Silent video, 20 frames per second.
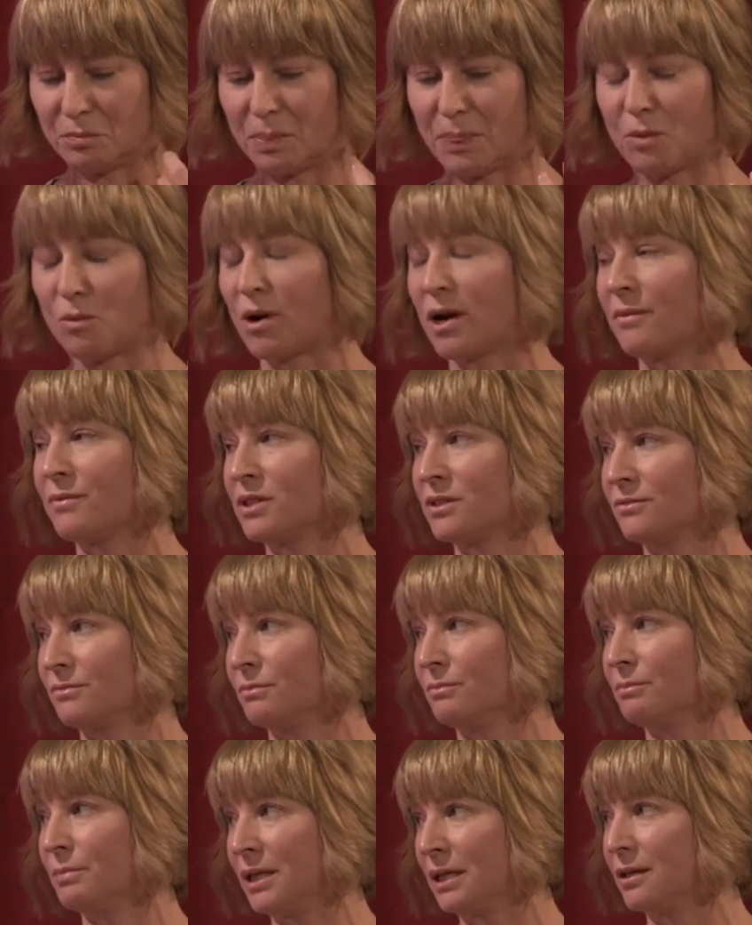I was
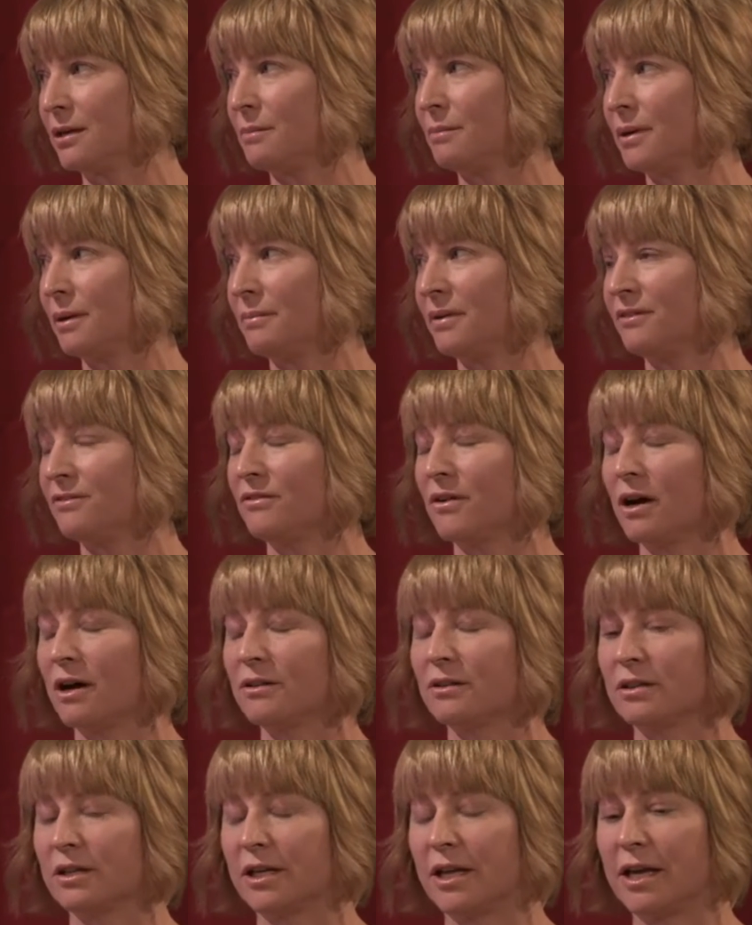beat up by my
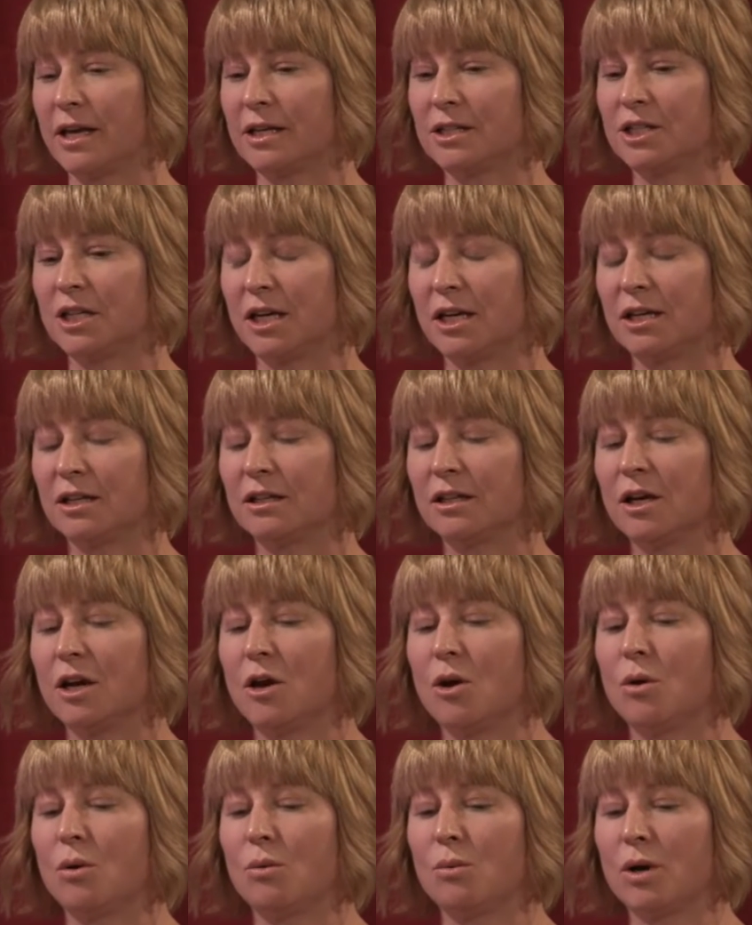father at age 8,
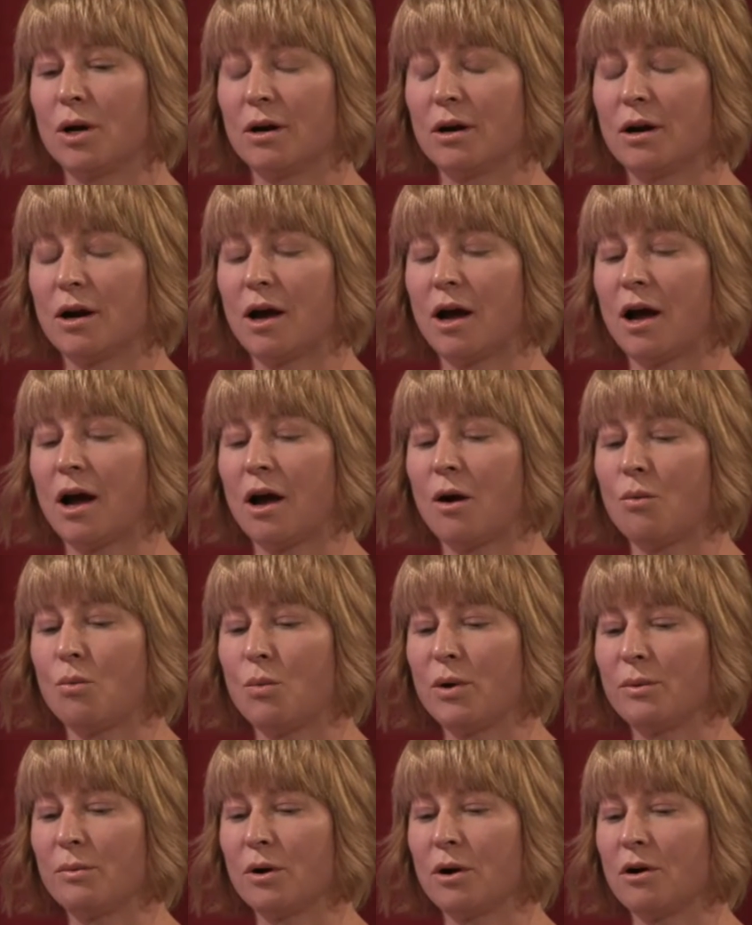where we
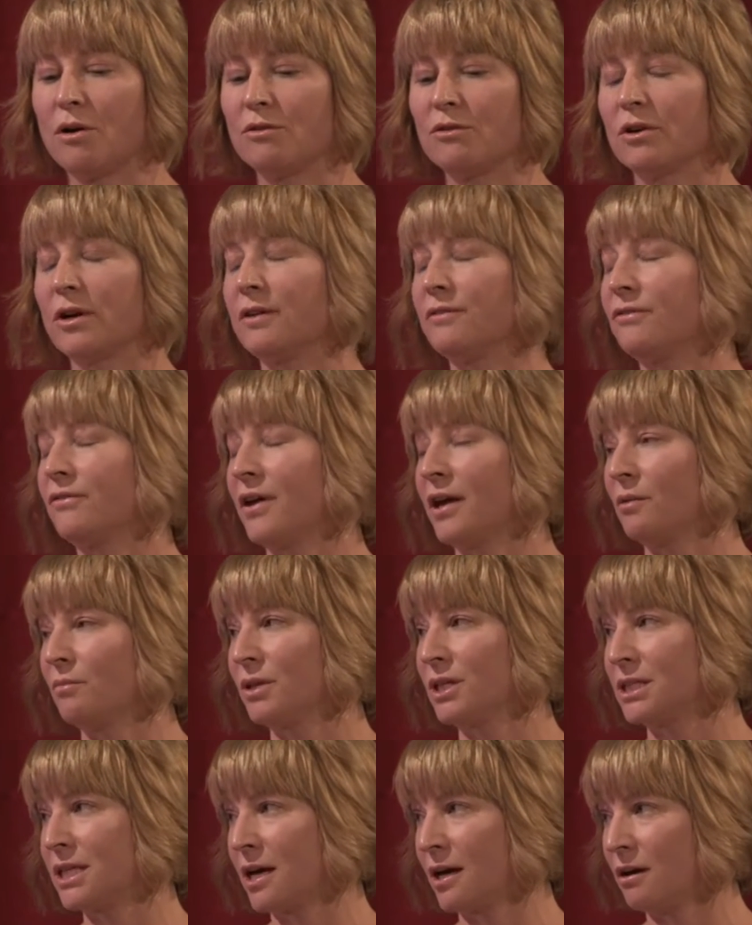were over at
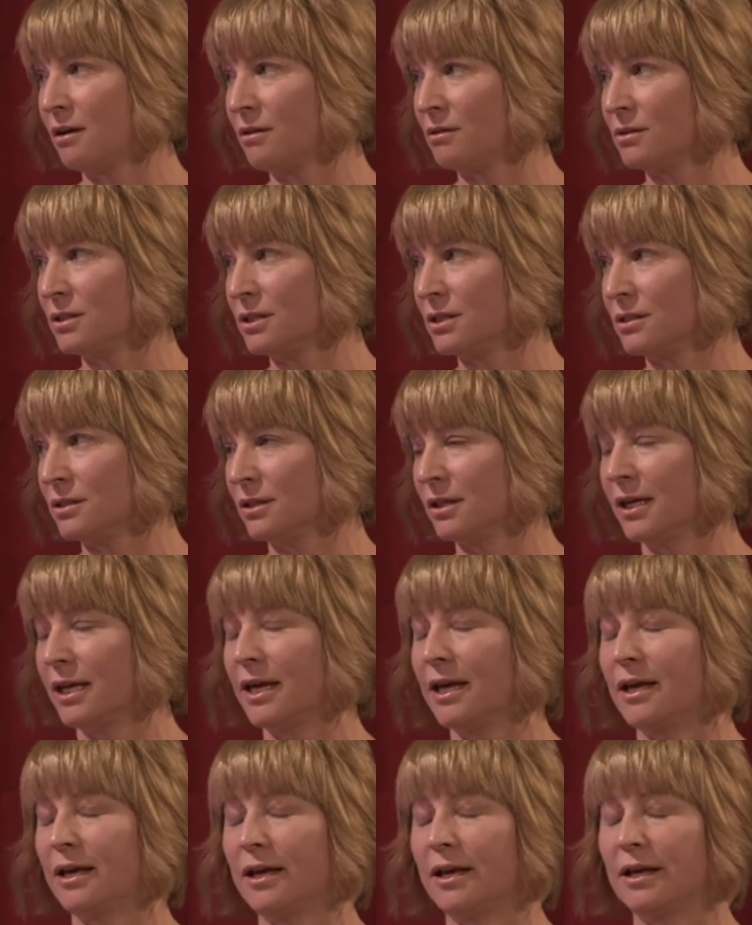family's house,
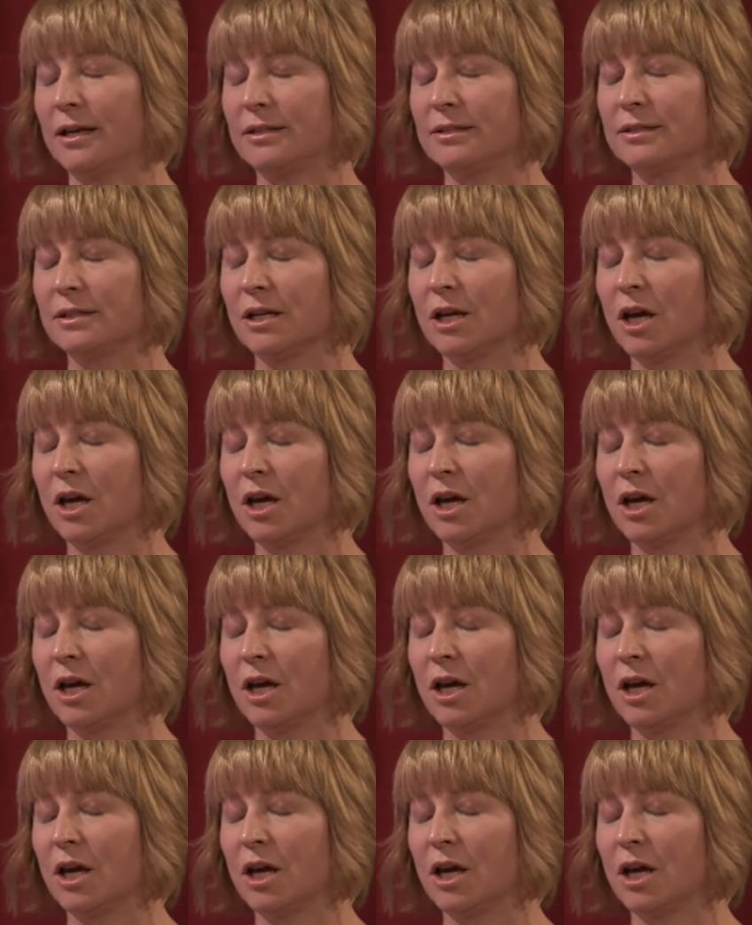and